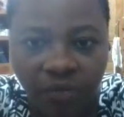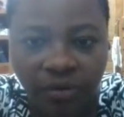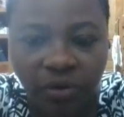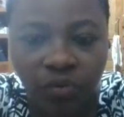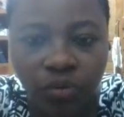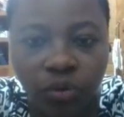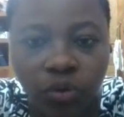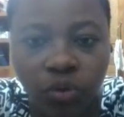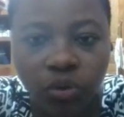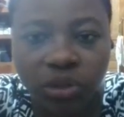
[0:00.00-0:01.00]
The root
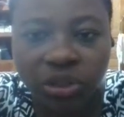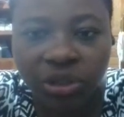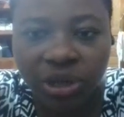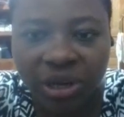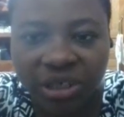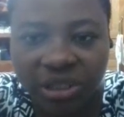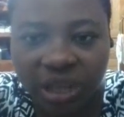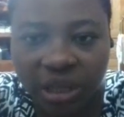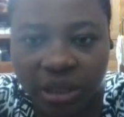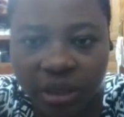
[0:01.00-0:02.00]
node is the largest
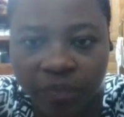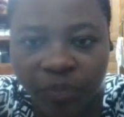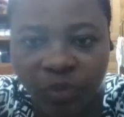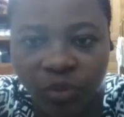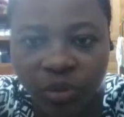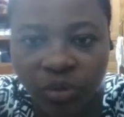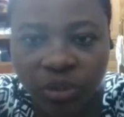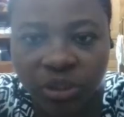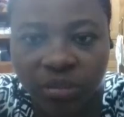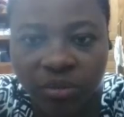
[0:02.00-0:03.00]
item. We do the
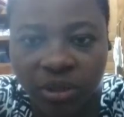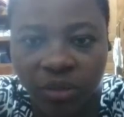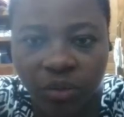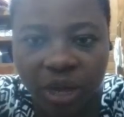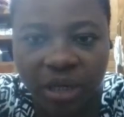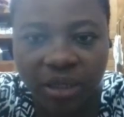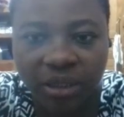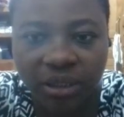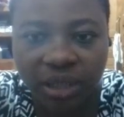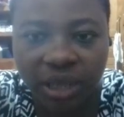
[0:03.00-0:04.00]
same thing. We add it
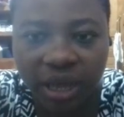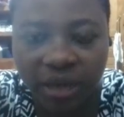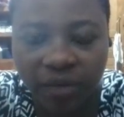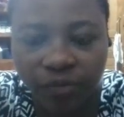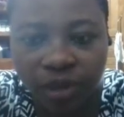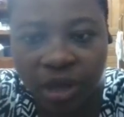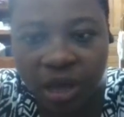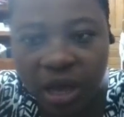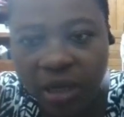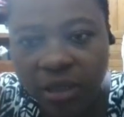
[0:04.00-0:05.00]
to the end.
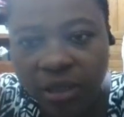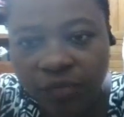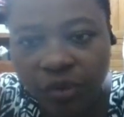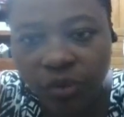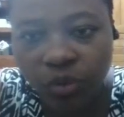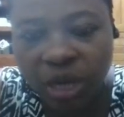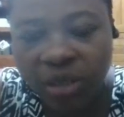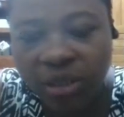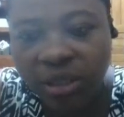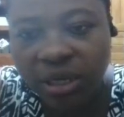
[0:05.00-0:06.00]
We
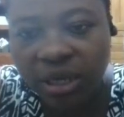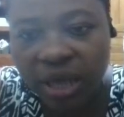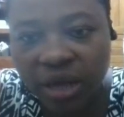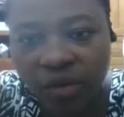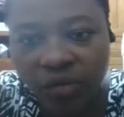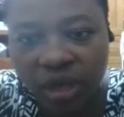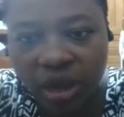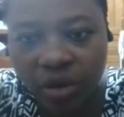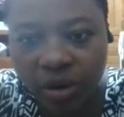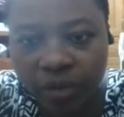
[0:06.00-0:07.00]
add it at the end of the
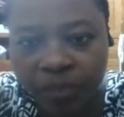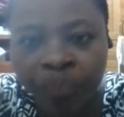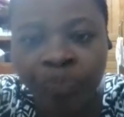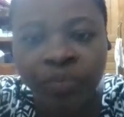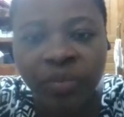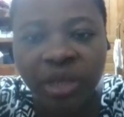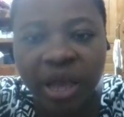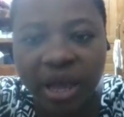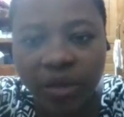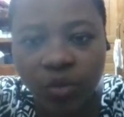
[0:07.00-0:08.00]
array,
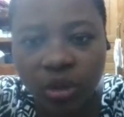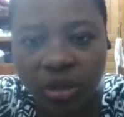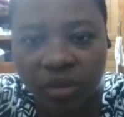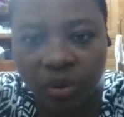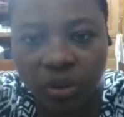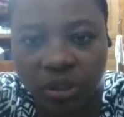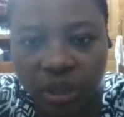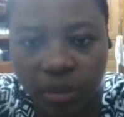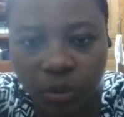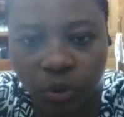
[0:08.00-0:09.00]
and whatever was
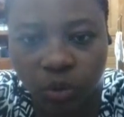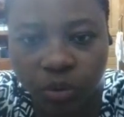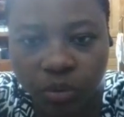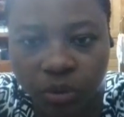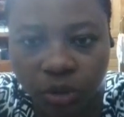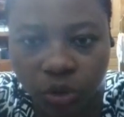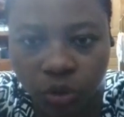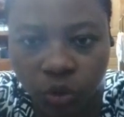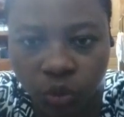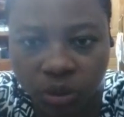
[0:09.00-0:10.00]
here must swap
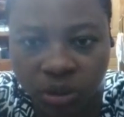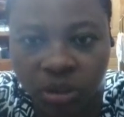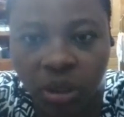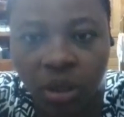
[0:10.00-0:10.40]
positions with